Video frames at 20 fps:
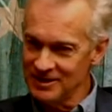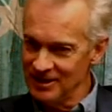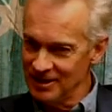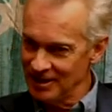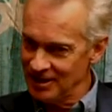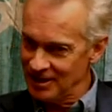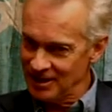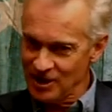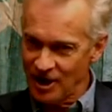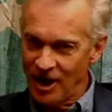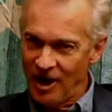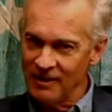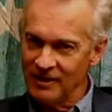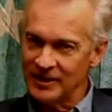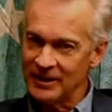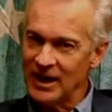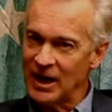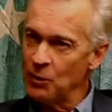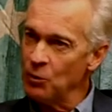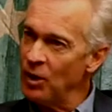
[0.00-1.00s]
uh,
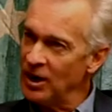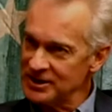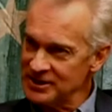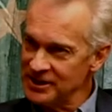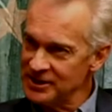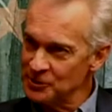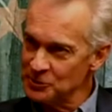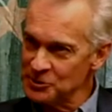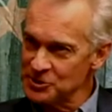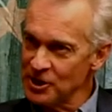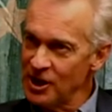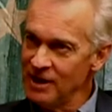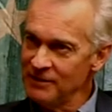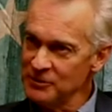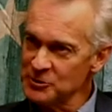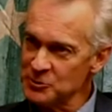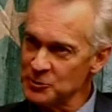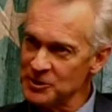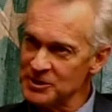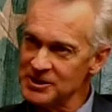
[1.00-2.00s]
Colin, I walked into his
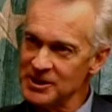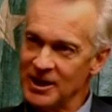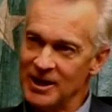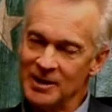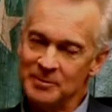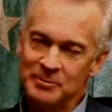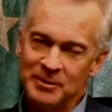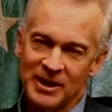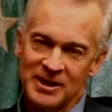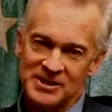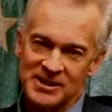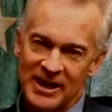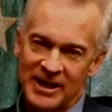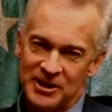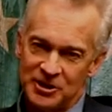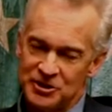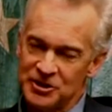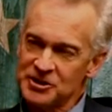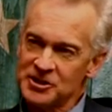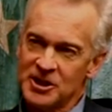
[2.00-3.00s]
office one time because I
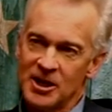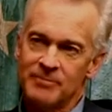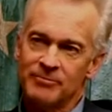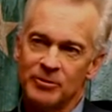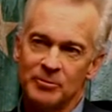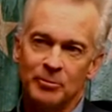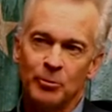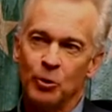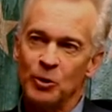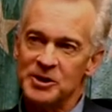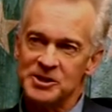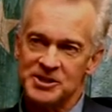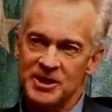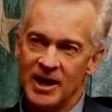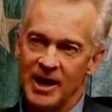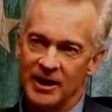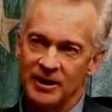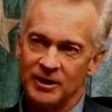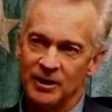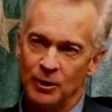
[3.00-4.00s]
had just come from
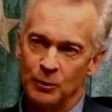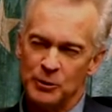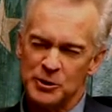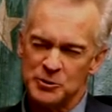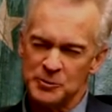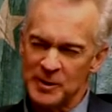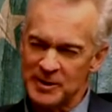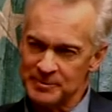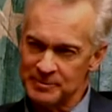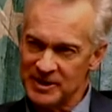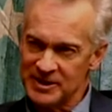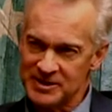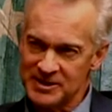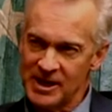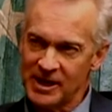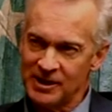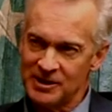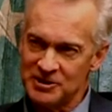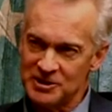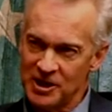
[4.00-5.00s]
Boise, Idaho, which was my
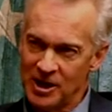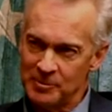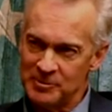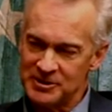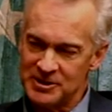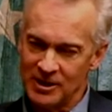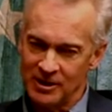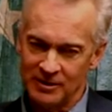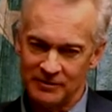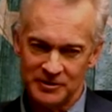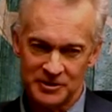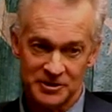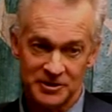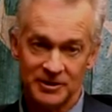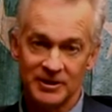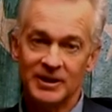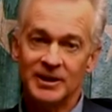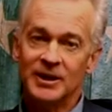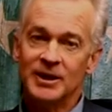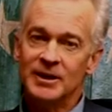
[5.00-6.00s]
second job in
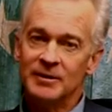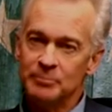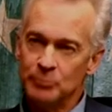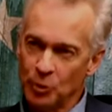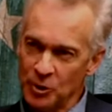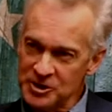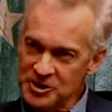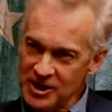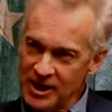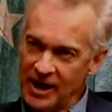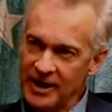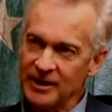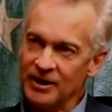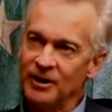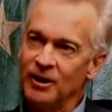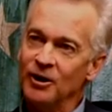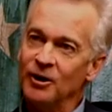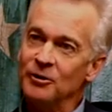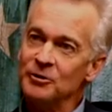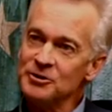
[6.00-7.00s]
television. Boise,
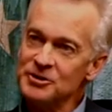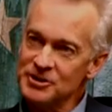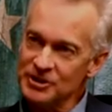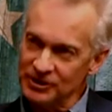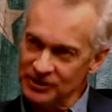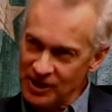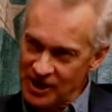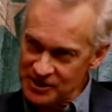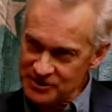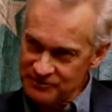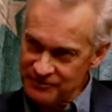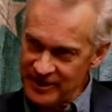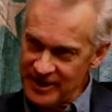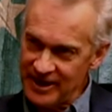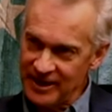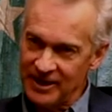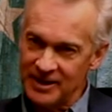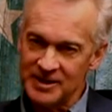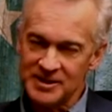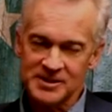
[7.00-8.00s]
Idaho to Las
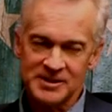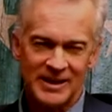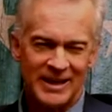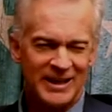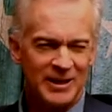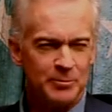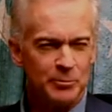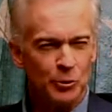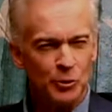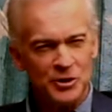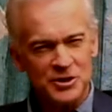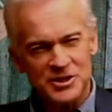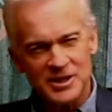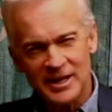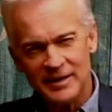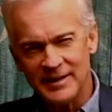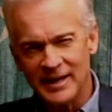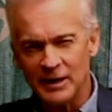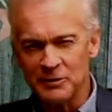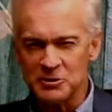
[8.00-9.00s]
Vegas, and in Boise,
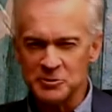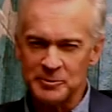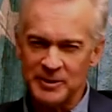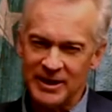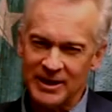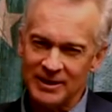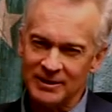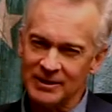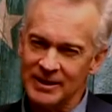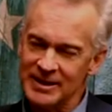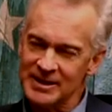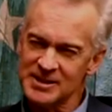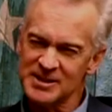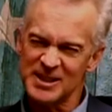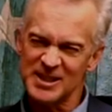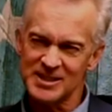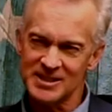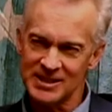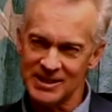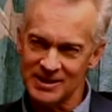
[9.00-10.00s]
I think I was making like
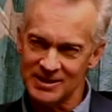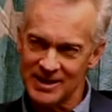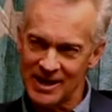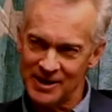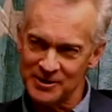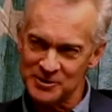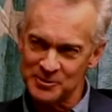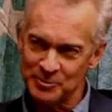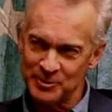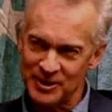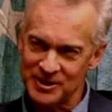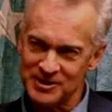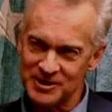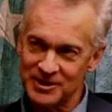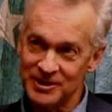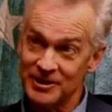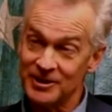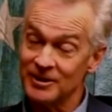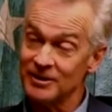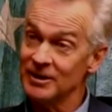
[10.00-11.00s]
sixteen thousand bucks a
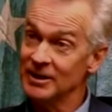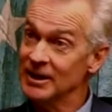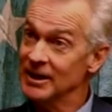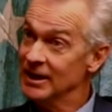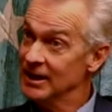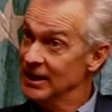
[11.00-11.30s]
year,